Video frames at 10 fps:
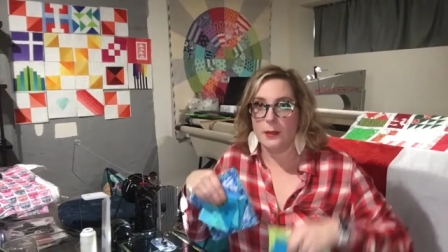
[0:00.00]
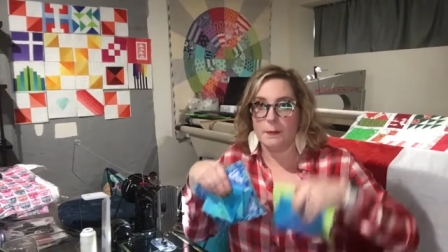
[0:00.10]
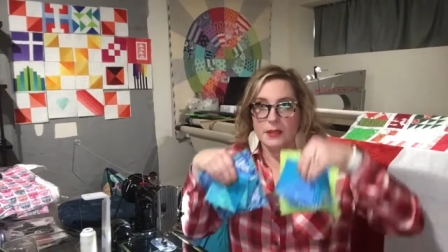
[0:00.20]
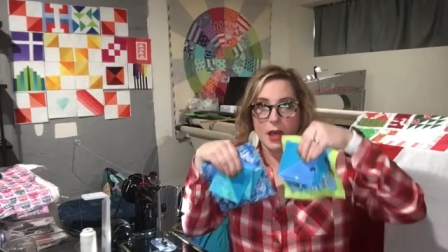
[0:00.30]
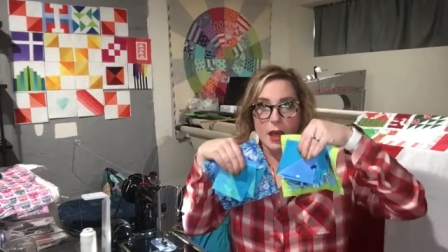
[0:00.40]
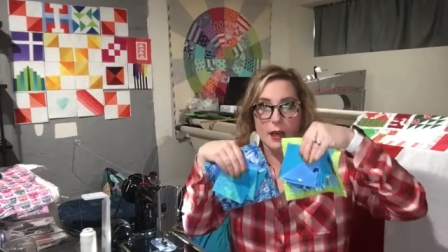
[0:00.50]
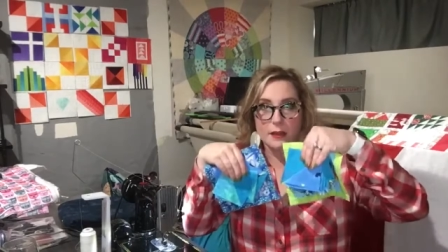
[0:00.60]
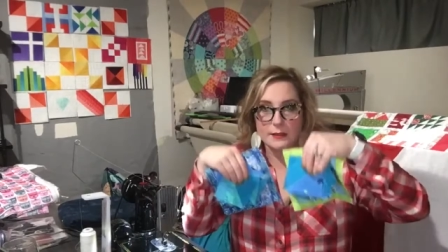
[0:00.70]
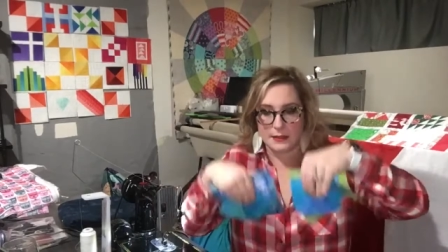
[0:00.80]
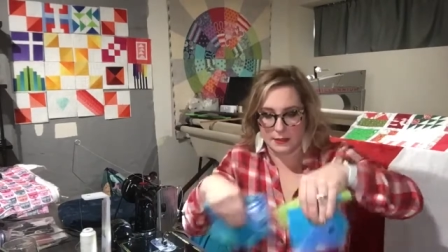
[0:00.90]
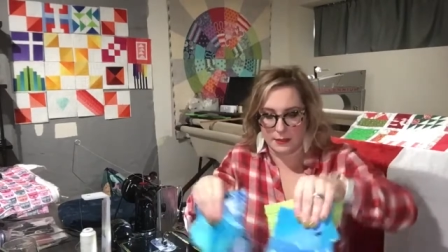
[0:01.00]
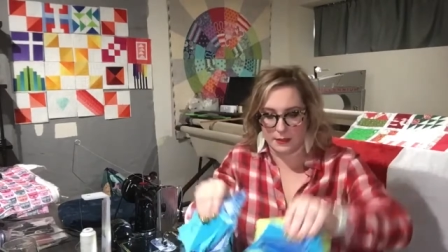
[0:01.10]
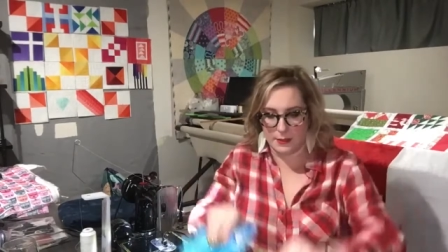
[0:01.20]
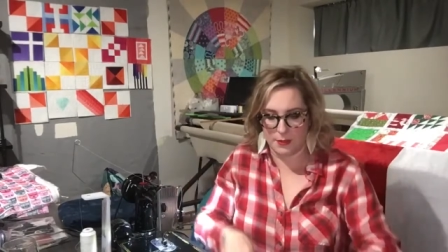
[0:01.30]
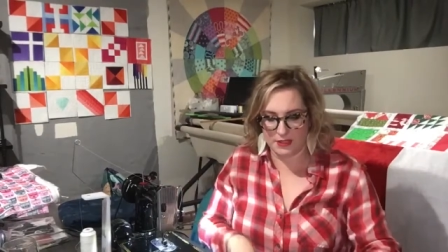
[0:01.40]
blocks
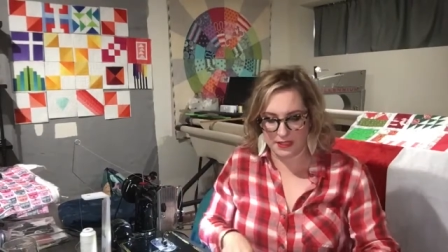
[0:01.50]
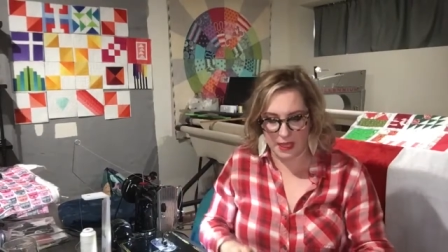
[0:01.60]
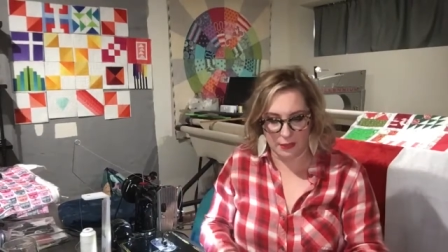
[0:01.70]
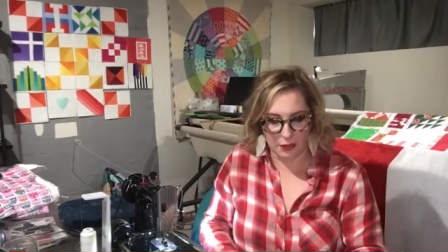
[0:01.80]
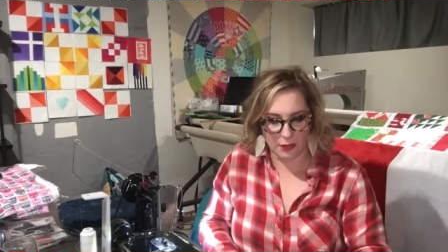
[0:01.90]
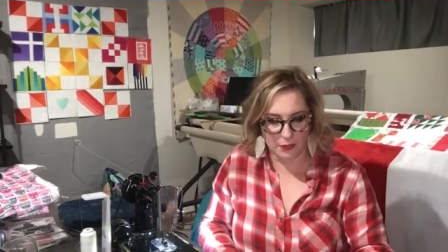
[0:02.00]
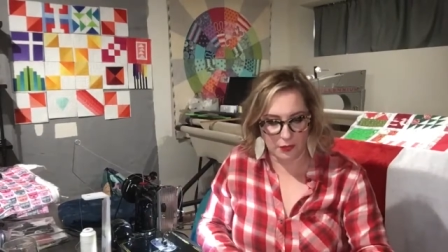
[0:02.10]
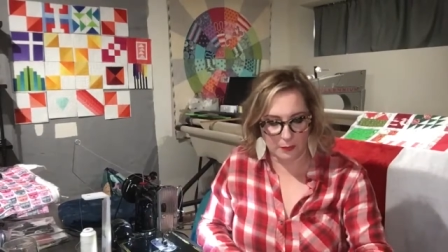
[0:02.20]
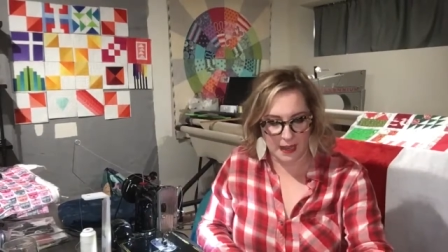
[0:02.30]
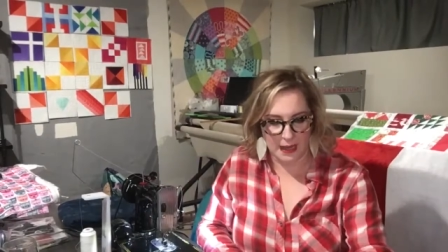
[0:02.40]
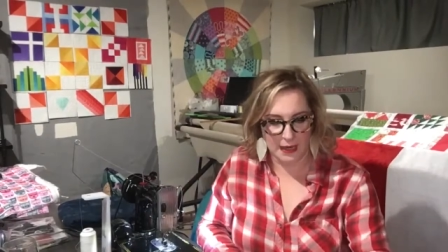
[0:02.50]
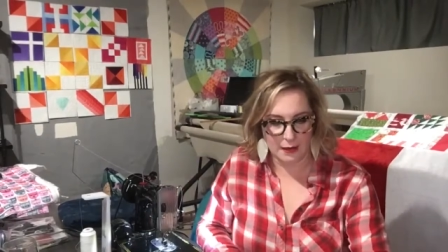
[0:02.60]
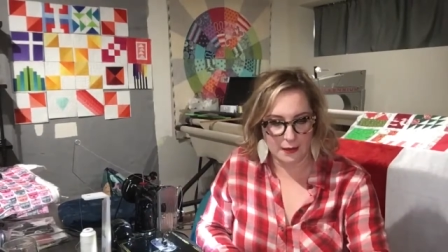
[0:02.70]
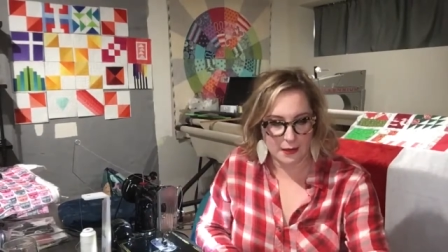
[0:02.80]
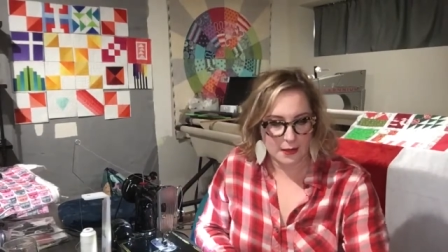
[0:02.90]
to put together for
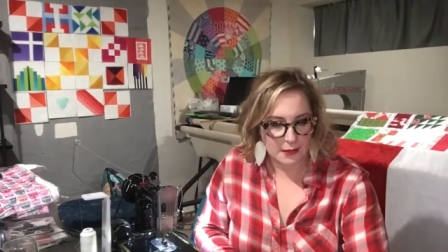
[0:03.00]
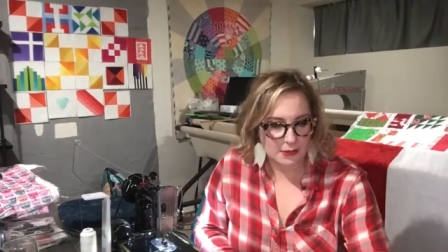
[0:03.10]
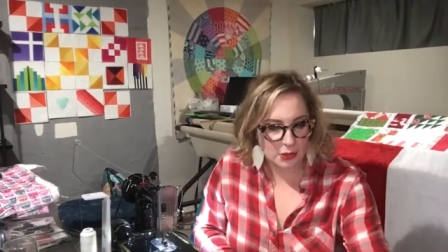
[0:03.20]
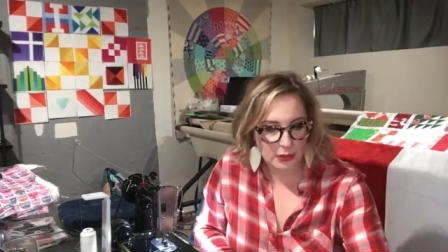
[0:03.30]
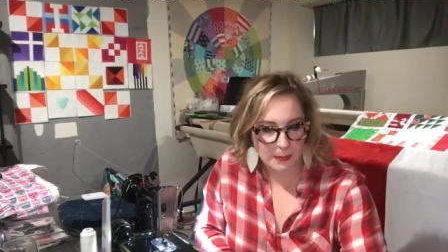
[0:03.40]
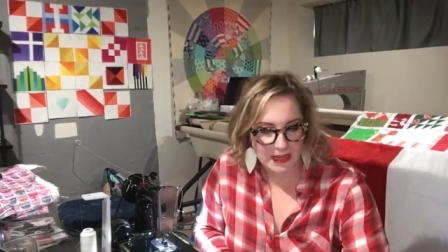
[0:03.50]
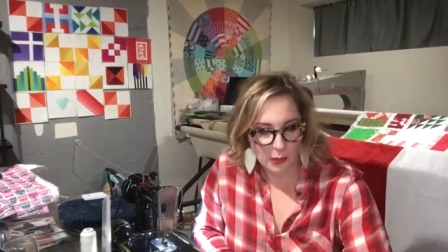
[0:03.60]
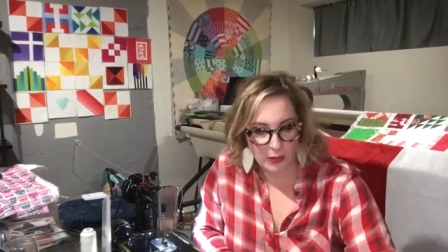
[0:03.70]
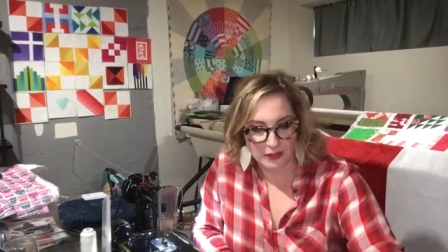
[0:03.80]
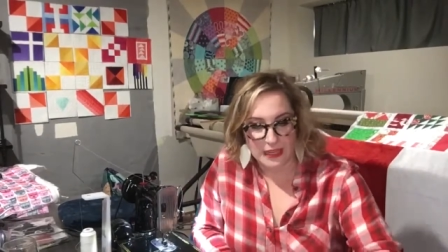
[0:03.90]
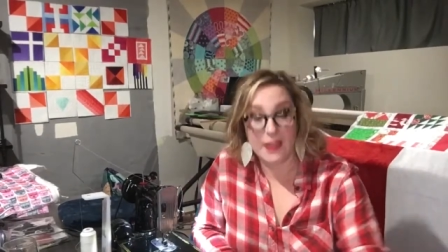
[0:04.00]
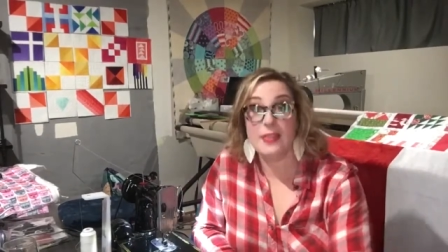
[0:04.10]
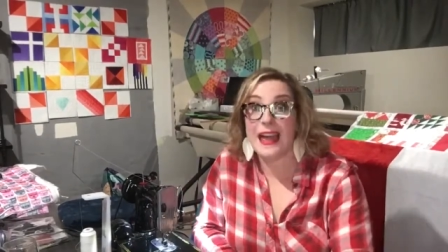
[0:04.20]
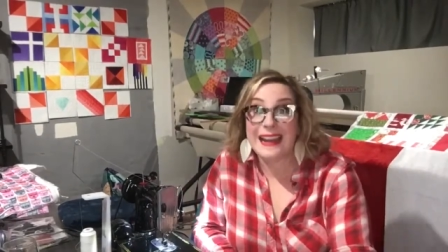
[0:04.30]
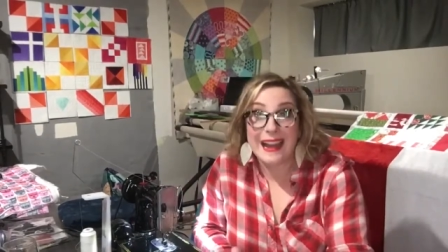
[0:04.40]
my Tula Pink quilt, and
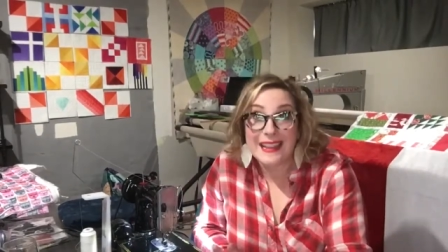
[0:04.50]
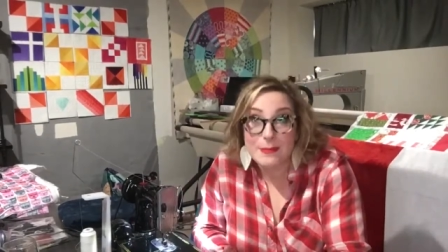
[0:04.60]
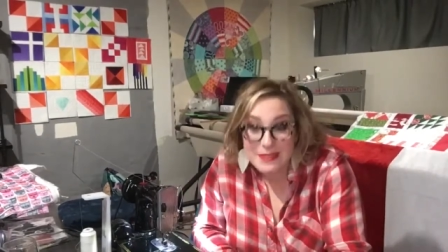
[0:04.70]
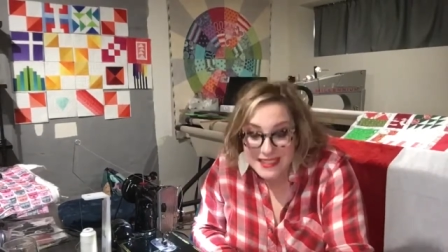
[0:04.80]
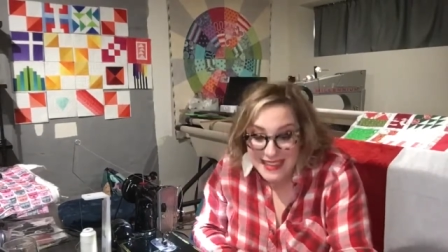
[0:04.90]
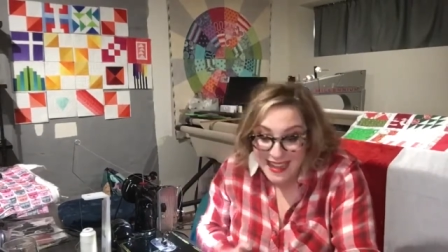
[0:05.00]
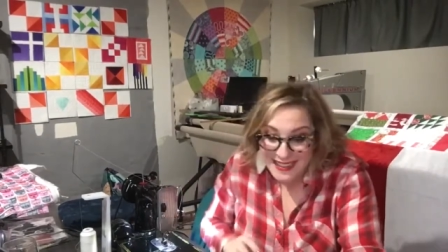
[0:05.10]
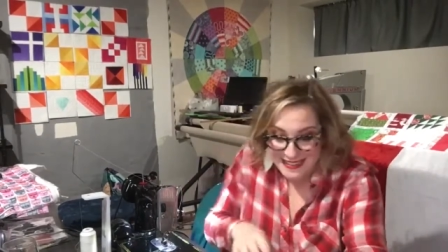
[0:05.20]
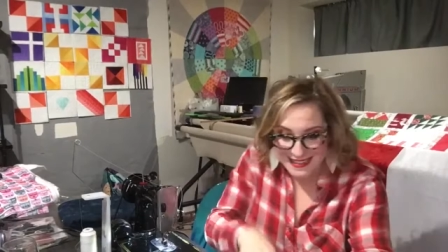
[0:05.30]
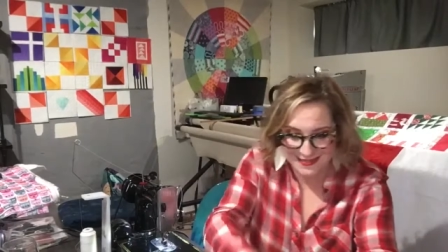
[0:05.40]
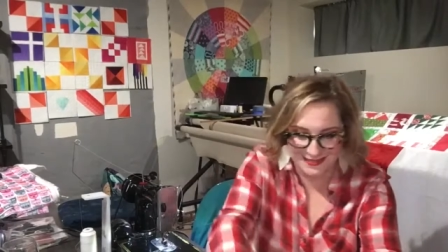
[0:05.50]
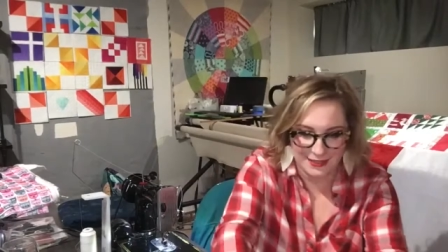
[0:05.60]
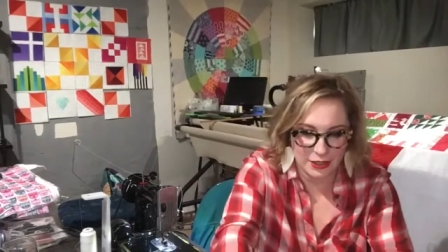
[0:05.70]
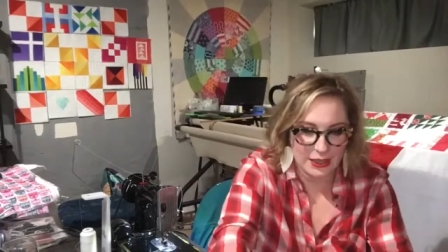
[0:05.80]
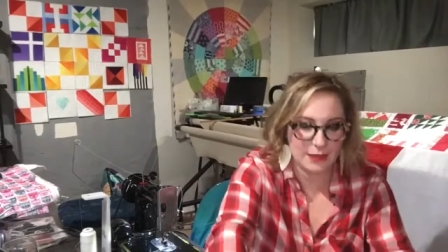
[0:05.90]
then I am done.
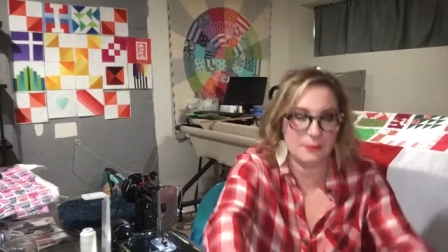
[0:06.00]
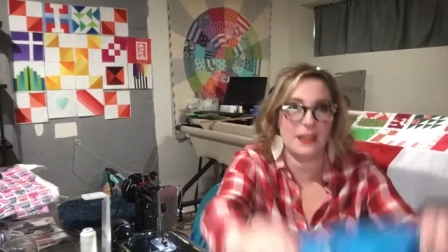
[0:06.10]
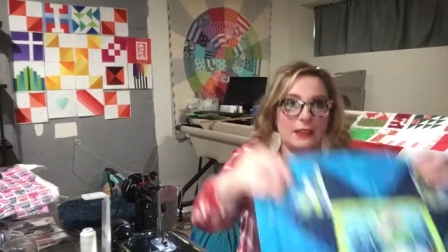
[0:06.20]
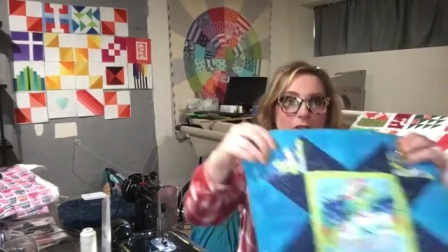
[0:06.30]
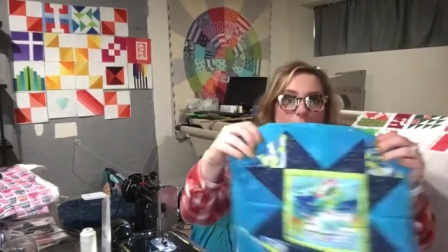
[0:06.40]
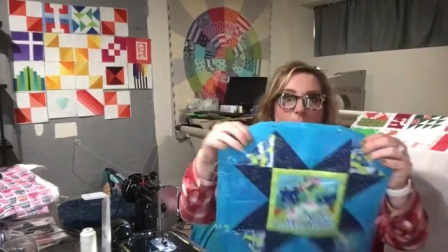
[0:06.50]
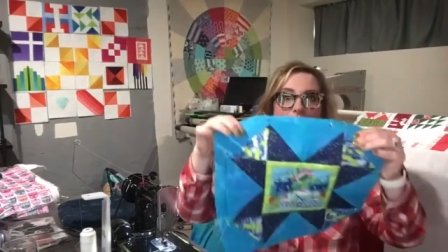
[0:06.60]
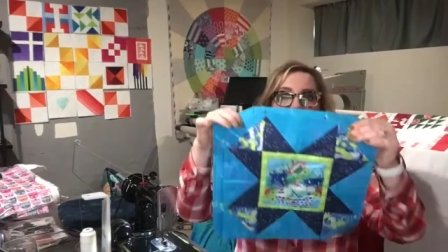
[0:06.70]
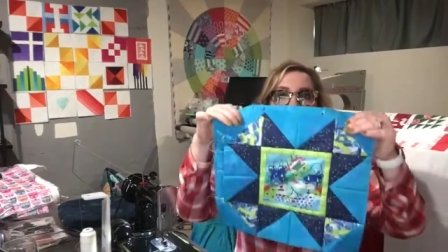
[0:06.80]
Look at my little blue